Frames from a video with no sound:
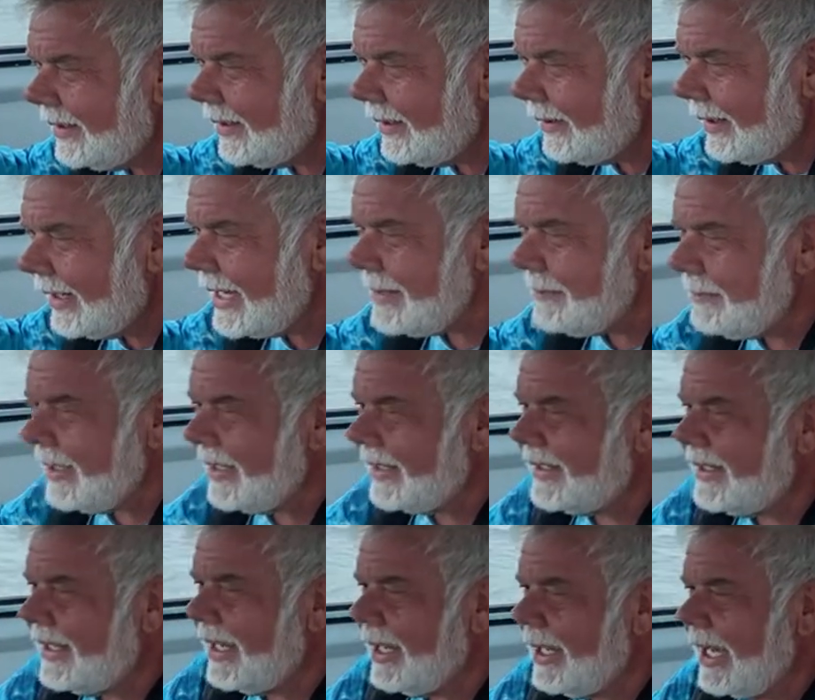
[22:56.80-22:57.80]
Hey
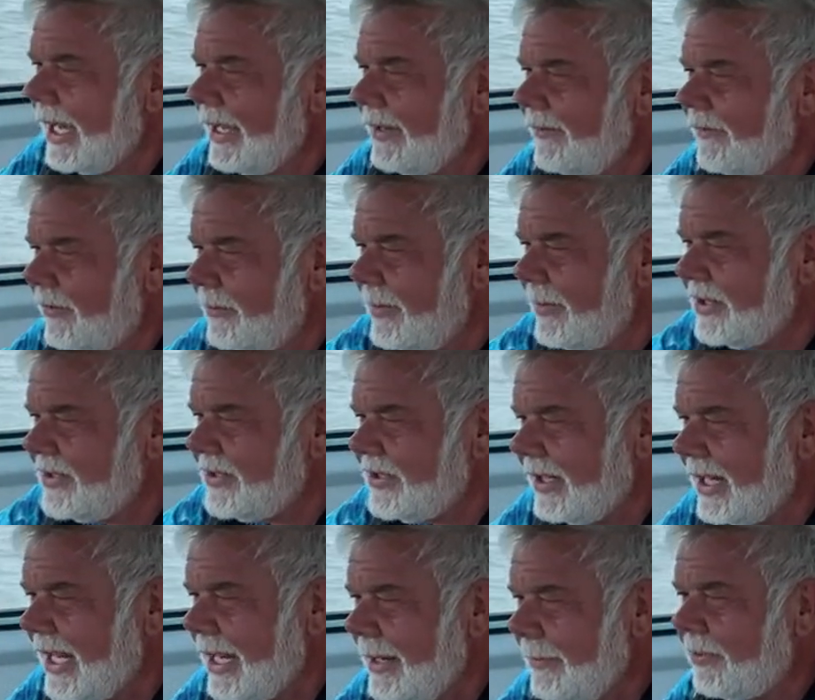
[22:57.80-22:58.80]
Mick, yeah, hey from
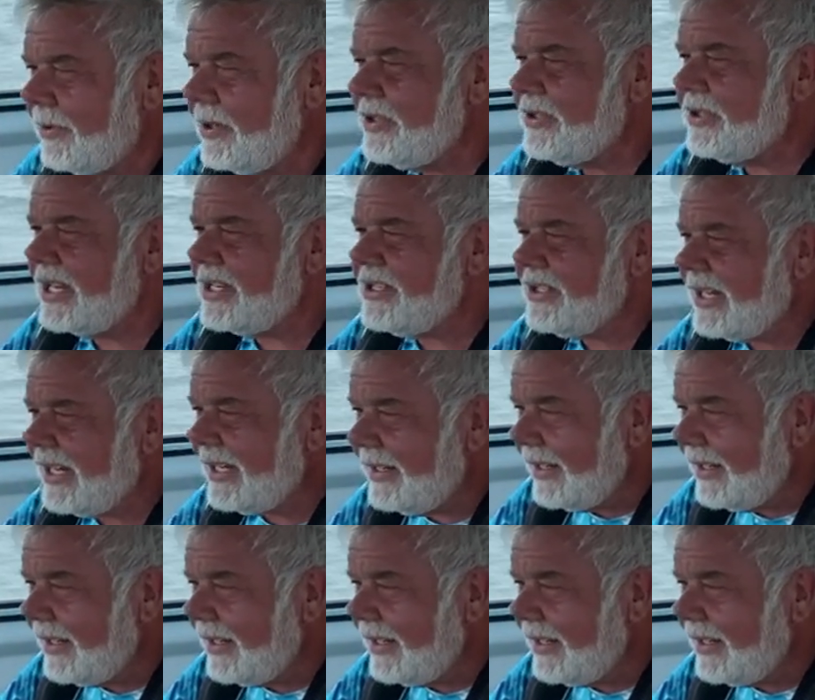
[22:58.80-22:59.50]
Michigan, hey, appreciate you.